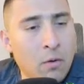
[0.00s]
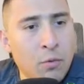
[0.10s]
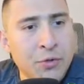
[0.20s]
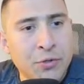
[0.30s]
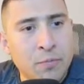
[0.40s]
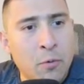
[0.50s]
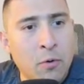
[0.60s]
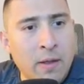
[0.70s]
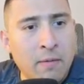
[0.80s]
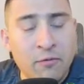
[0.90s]
Where's the
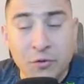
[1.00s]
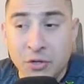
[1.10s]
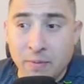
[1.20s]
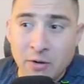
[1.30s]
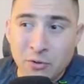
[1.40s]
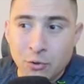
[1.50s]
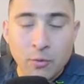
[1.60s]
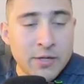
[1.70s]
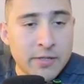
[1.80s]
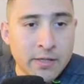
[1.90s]
support level for Shiba
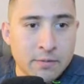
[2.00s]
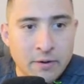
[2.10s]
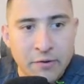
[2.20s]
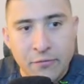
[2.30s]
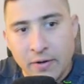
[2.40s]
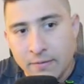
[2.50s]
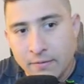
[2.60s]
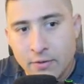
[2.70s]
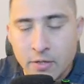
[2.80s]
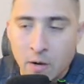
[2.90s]
26, my friend.
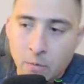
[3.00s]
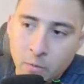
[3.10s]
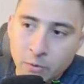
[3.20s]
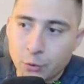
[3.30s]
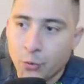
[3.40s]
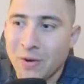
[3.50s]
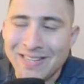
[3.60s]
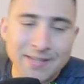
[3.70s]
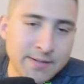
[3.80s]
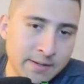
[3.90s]
Saul
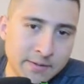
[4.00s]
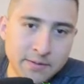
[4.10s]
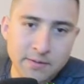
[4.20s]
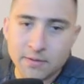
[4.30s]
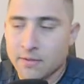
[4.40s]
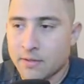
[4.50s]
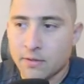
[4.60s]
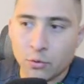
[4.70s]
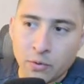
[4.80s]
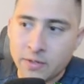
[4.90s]
26,
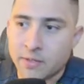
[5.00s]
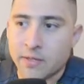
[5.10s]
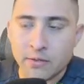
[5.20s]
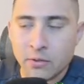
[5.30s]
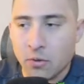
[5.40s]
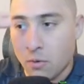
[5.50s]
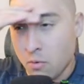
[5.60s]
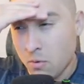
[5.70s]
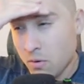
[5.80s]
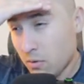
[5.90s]
26.
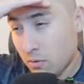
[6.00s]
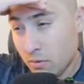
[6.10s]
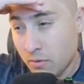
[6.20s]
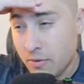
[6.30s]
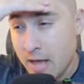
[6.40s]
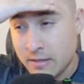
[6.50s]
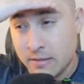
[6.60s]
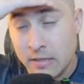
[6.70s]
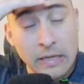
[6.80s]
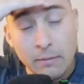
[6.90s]
So
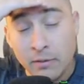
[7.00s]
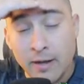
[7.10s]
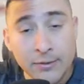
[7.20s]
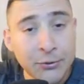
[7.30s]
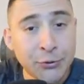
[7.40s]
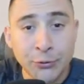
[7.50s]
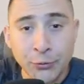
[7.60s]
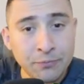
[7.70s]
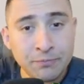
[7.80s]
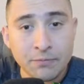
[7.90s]
that's the level I
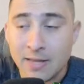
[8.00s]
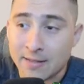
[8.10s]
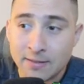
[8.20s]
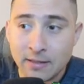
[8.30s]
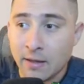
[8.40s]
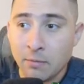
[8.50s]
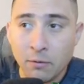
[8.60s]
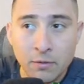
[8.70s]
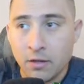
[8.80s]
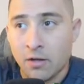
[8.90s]
drew. That's the level
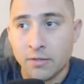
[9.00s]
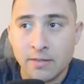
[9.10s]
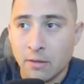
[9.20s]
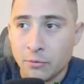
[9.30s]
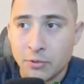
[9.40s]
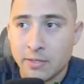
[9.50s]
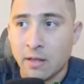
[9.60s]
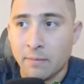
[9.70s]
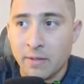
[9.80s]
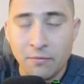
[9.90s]
Luxal was
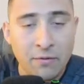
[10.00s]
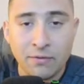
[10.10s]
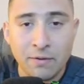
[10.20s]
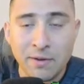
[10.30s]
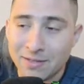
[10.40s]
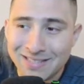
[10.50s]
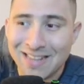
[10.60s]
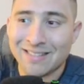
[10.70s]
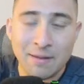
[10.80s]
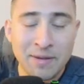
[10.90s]
telling me in the 15 minute.
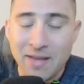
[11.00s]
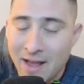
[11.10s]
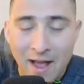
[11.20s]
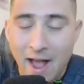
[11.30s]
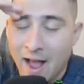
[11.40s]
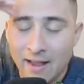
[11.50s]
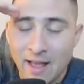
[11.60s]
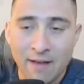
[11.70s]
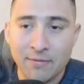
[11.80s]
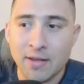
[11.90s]
That's, I mean, I
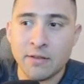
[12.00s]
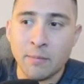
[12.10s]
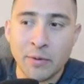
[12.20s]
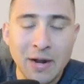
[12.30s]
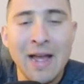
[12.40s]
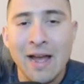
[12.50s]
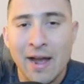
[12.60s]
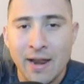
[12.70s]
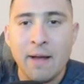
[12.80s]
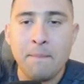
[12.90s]
have that number
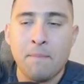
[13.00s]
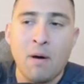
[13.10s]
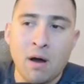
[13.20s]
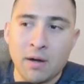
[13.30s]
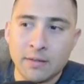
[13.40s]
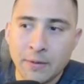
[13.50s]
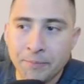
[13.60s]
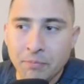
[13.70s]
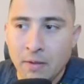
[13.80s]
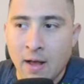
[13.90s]
and I bought
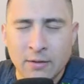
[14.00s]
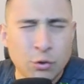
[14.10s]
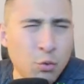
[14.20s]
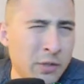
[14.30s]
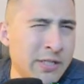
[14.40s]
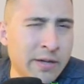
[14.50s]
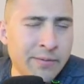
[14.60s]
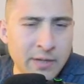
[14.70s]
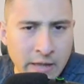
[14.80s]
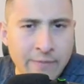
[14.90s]
at
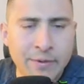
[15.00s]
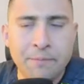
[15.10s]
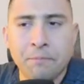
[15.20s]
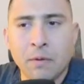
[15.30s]
27.11.